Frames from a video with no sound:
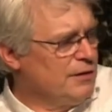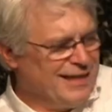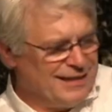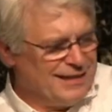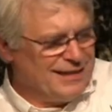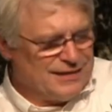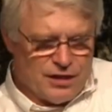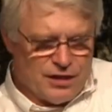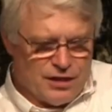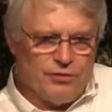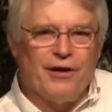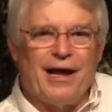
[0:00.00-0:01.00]
It's the
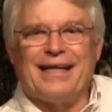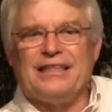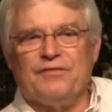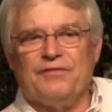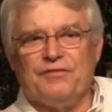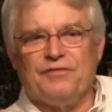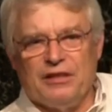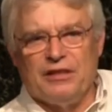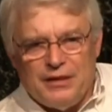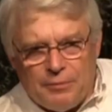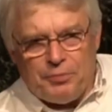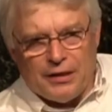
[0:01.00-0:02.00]
code you're actively
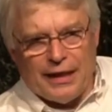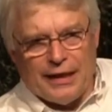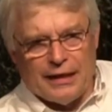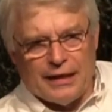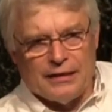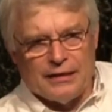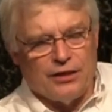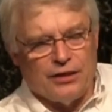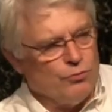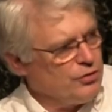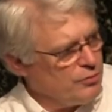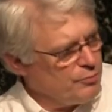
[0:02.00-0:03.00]
manipulating that you
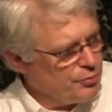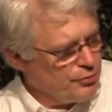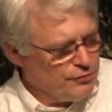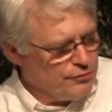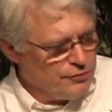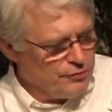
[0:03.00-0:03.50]
want to improve.